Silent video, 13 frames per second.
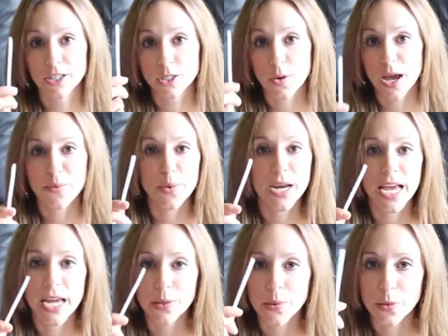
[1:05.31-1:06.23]
So I went
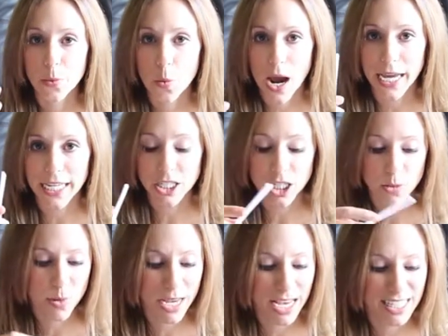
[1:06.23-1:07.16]
ahead with white
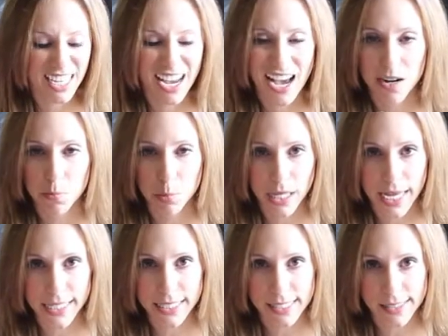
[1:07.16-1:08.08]
just because it kind of
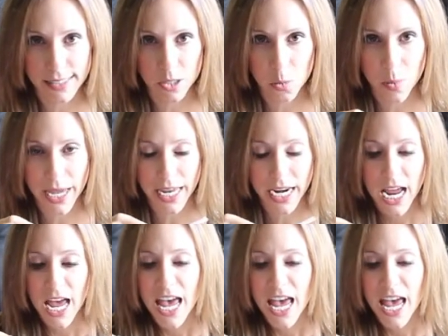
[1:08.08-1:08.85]
blends a little bit.